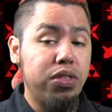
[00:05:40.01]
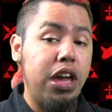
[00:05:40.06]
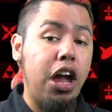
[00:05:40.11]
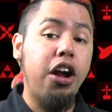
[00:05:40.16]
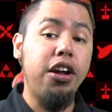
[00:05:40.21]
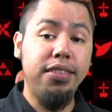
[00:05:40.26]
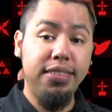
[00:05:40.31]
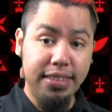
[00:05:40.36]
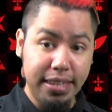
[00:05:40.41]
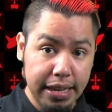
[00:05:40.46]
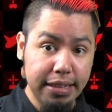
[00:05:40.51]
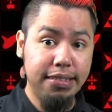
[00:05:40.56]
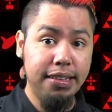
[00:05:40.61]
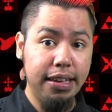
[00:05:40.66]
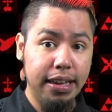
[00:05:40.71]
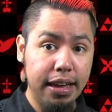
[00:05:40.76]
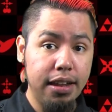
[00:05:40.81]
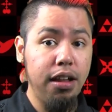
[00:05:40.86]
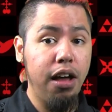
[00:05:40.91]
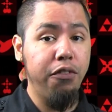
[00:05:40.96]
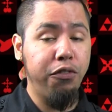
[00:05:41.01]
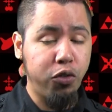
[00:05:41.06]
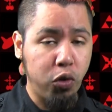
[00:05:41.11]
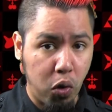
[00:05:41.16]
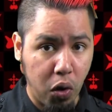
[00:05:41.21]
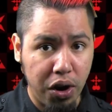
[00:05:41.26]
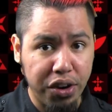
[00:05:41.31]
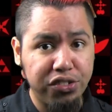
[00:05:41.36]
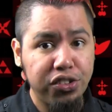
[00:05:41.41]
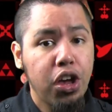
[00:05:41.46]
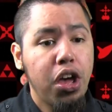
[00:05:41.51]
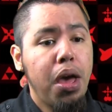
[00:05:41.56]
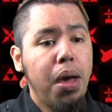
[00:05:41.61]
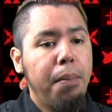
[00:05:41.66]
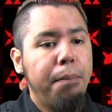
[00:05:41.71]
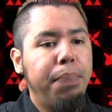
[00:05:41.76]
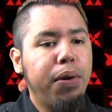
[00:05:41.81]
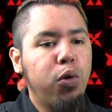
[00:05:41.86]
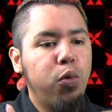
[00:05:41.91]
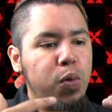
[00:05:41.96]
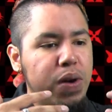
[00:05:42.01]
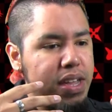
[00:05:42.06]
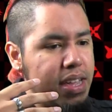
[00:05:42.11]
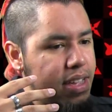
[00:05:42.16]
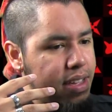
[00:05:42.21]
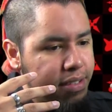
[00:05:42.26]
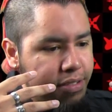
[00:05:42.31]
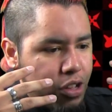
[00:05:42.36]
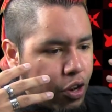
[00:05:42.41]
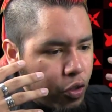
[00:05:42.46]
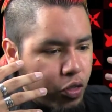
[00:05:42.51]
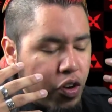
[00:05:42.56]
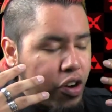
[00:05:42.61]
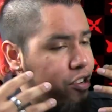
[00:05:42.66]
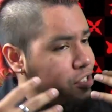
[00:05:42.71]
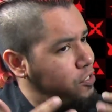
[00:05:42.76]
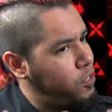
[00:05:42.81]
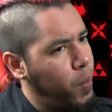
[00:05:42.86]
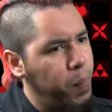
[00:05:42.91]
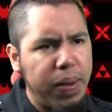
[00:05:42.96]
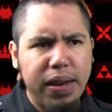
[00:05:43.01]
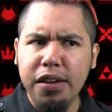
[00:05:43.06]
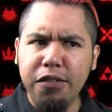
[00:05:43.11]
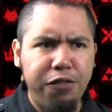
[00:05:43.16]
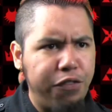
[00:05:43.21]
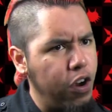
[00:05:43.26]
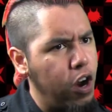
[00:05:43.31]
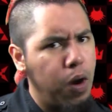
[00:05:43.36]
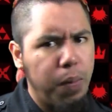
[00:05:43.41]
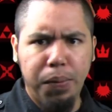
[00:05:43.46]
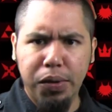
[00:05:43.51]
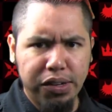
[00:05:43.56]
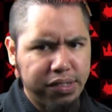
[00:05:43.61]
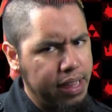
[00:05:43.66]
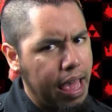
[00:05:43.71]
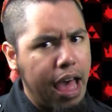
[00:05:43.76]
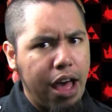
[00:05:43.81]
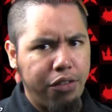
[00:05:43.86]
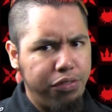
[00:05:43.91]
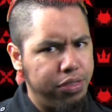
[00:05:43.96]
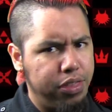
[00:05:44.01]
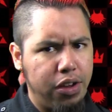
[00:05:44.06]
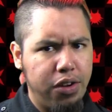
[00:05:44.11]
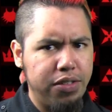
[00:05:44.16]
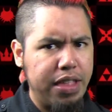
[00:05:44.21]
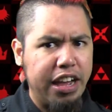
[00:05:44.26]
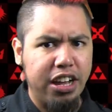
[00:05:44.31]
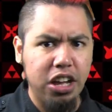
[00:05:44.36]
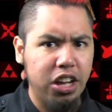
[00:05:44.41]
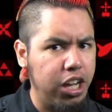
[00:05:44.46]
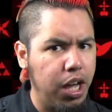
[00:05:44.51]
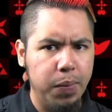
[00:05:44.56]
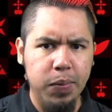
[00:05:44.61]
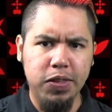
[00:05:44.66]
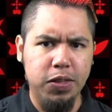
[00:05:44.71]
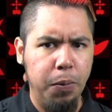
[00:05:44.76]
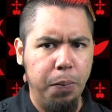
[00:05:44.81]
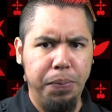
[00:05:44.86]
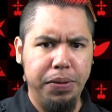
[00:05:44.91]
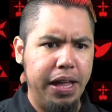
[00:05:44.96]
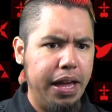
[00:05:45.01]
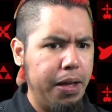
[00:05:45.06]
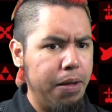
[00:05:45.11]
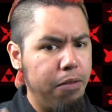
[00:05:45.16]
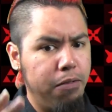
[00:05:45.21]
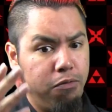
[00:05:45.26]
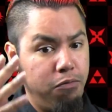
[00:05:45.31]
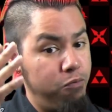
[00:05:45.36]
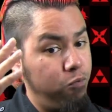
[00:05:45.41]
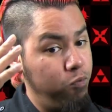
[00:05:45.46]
They are teasing it, of course, but we, you know, there are so many variables out there that could come into play.